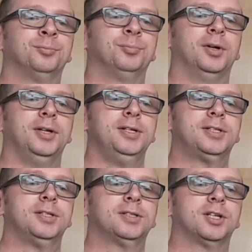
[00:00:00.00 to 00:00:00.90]
But
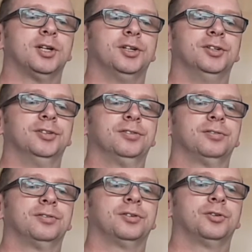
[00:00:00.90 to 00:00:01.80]
each in
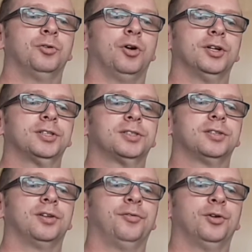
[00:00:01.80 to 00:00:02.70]
turn,
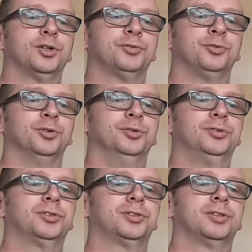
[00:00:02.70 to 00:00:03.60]
Christ the first
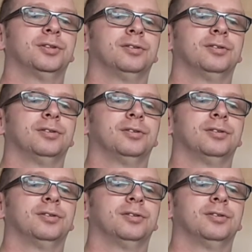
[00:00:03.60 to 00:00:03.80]
fruits,